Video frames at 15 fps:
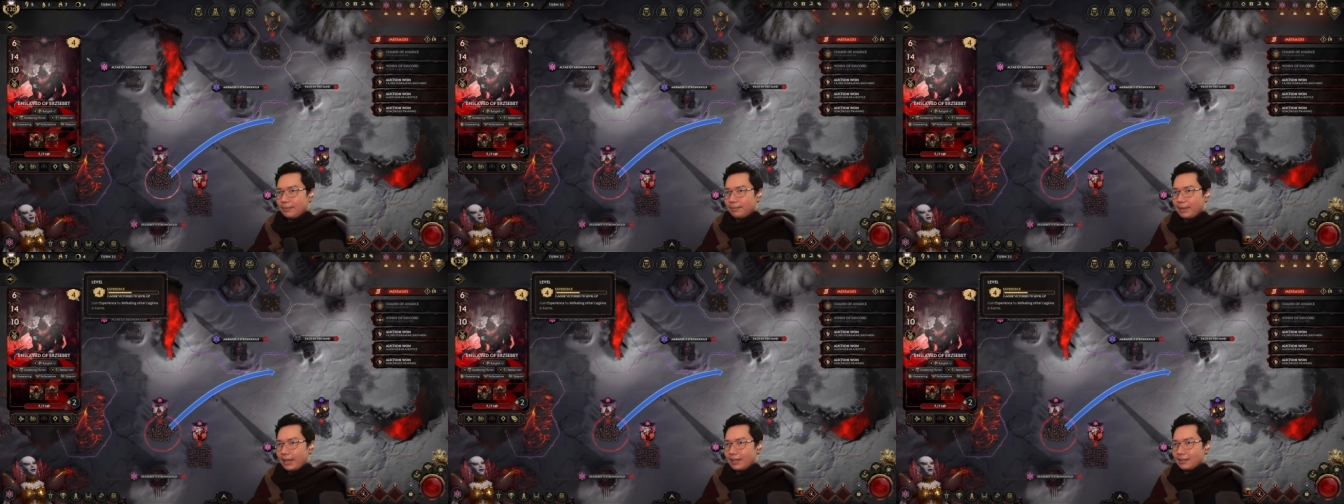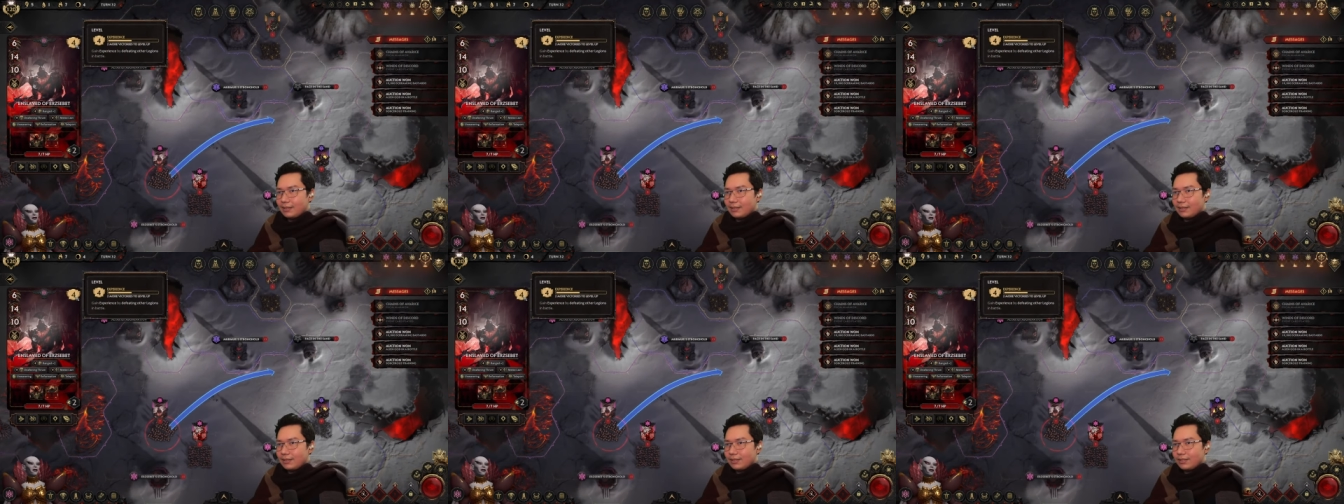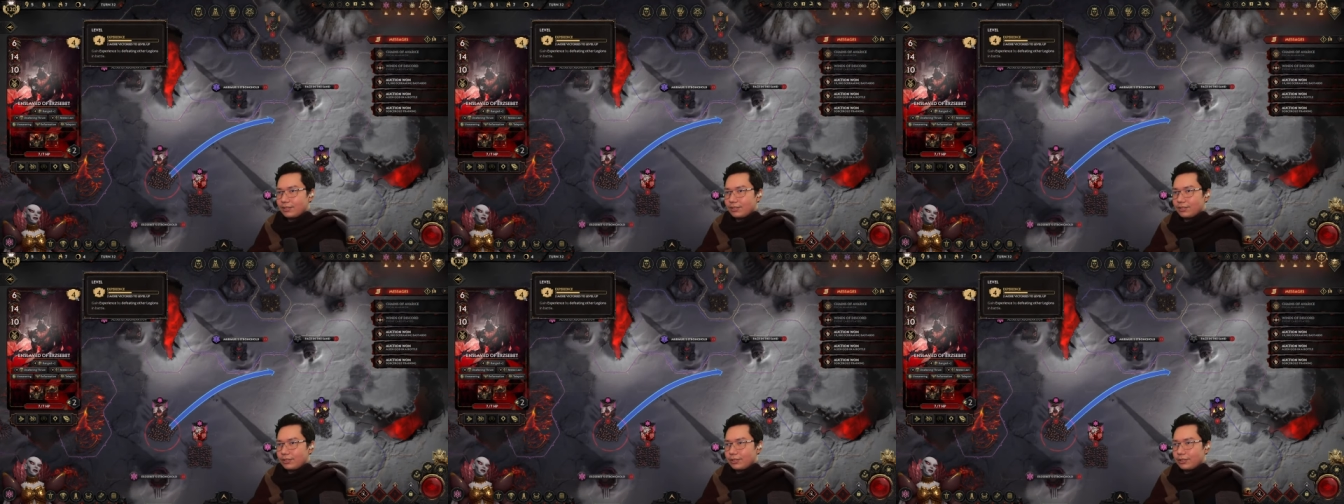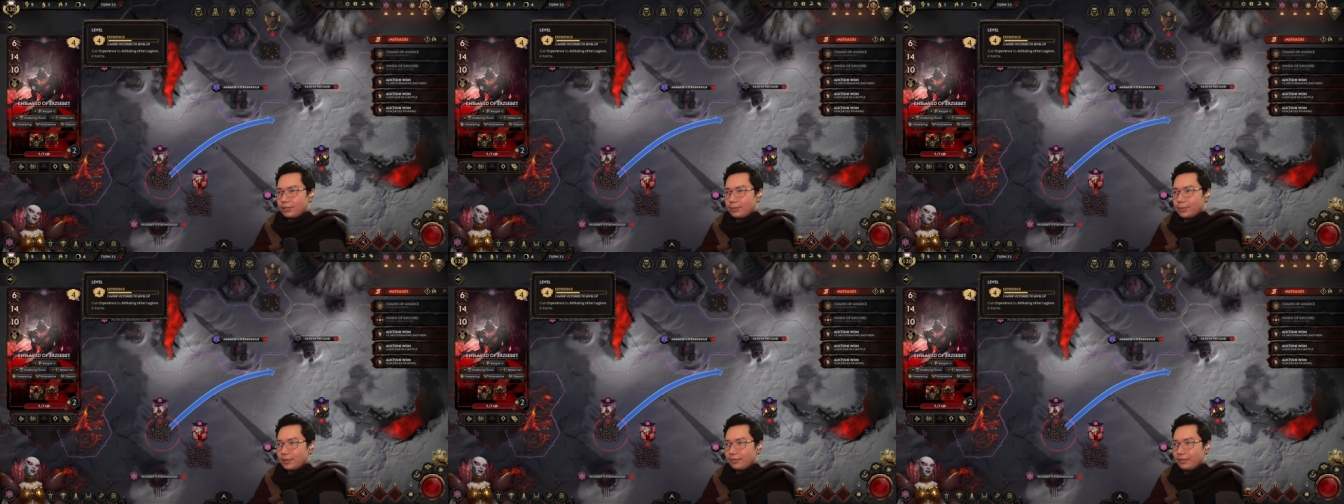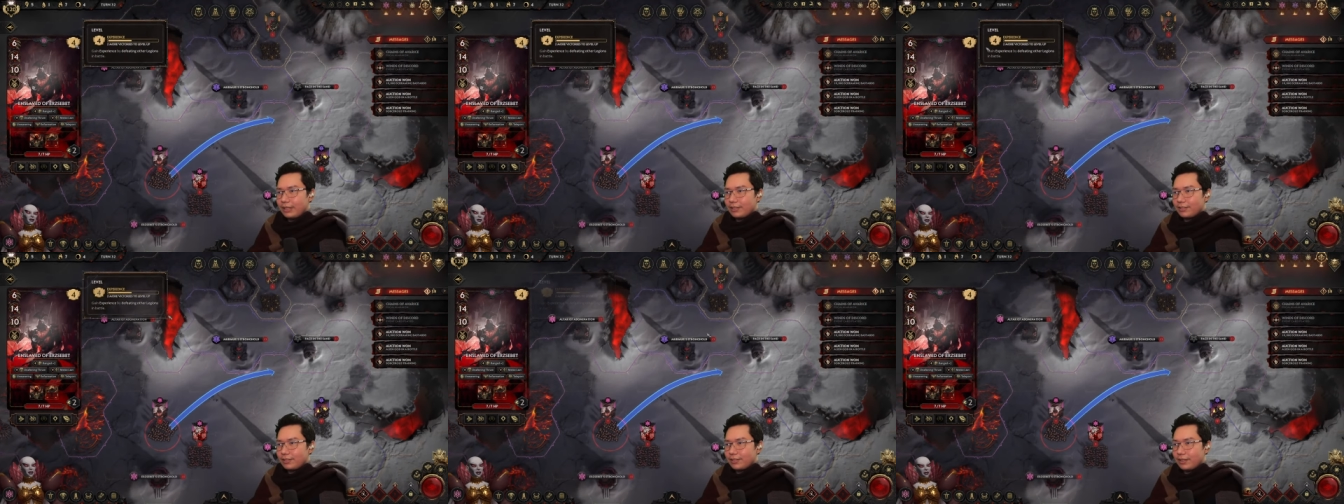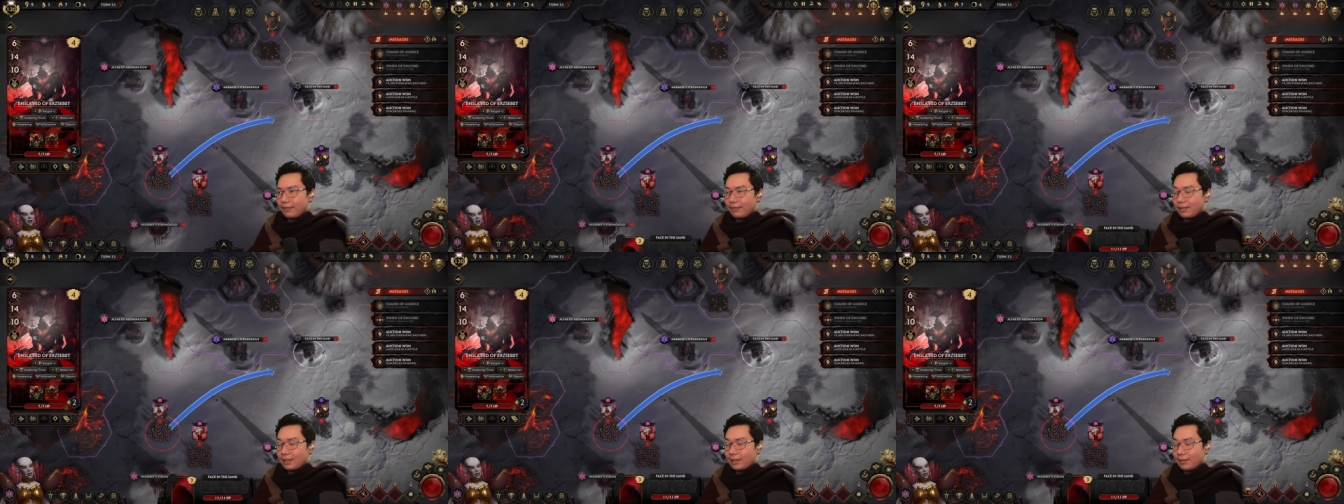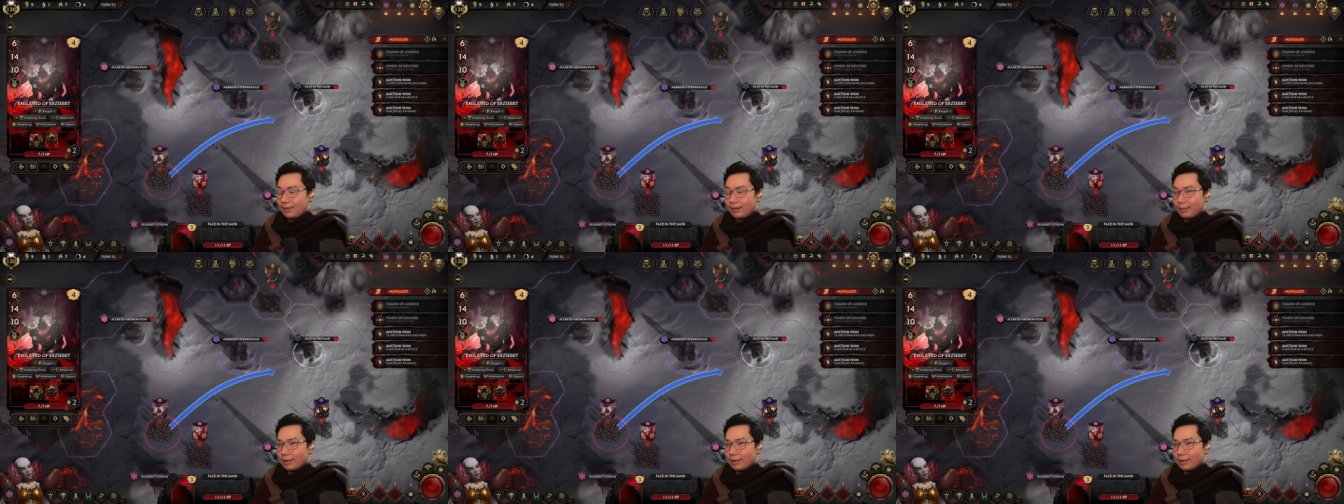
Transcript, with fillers: Battles, two more victories to level up.